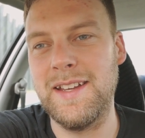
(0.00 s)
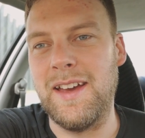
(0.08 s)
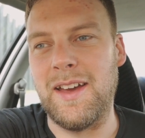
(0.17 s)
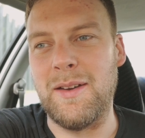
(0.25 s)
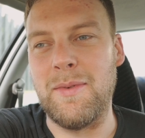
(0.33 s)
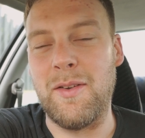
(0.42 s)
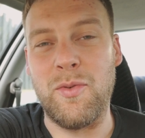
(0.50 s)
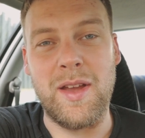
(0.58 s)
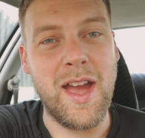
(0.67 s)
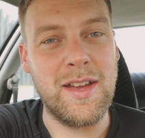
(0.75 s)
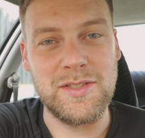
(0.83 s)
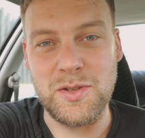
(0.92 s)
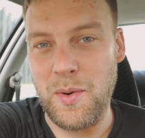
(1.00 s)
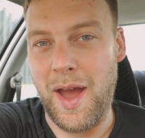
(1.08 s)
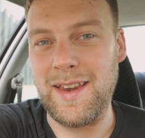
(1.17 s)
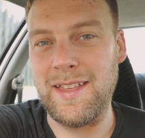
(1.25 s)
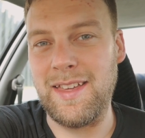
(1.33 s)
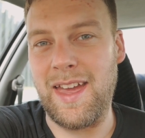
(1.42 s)
If we get to
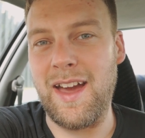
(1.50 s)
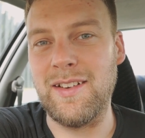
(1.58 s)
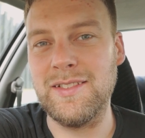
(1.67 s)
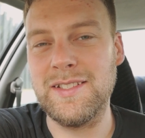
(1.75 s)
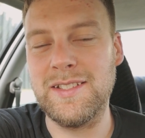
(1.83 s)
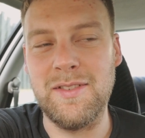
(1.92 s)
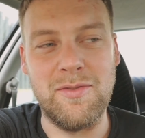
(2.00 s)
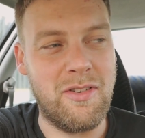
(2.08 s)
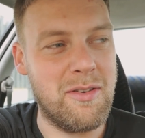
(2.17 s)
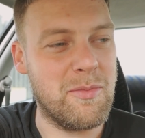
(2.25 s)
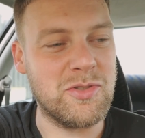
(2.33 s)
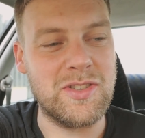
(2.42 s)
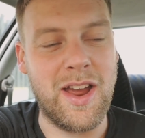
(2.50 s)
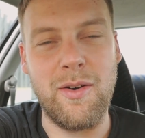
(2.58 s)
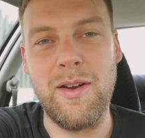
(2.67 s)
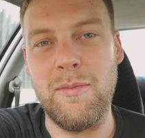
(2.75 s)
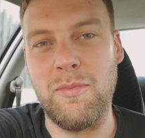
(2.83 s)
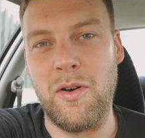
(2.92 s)
anything else, very much doubt
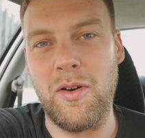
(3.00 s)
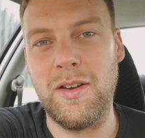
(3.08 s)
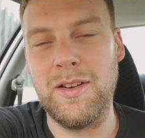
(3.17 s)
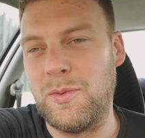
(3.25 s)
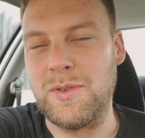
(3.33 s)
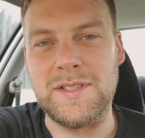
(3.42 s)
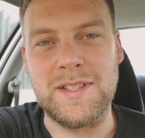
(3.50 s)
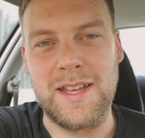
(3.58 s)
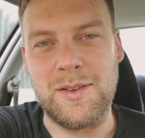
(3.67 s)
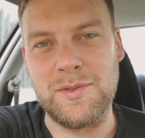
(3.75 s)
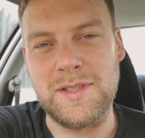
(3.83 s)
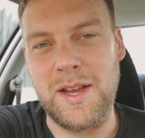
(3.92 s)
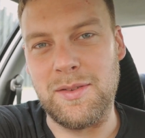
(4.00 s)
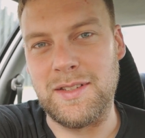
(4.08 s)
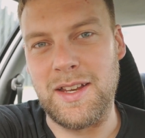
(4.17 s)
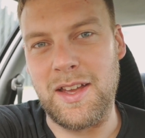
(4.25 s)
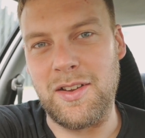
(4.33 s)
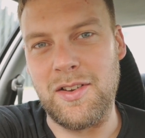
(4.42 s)
it, but we'll see how the
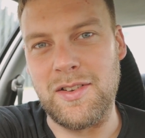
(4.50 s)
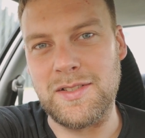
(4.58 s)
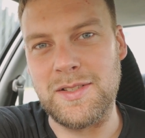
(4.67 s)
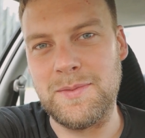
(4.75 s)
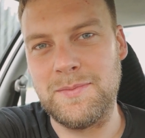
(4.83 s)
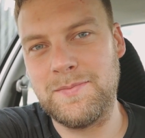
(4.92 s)
day goes.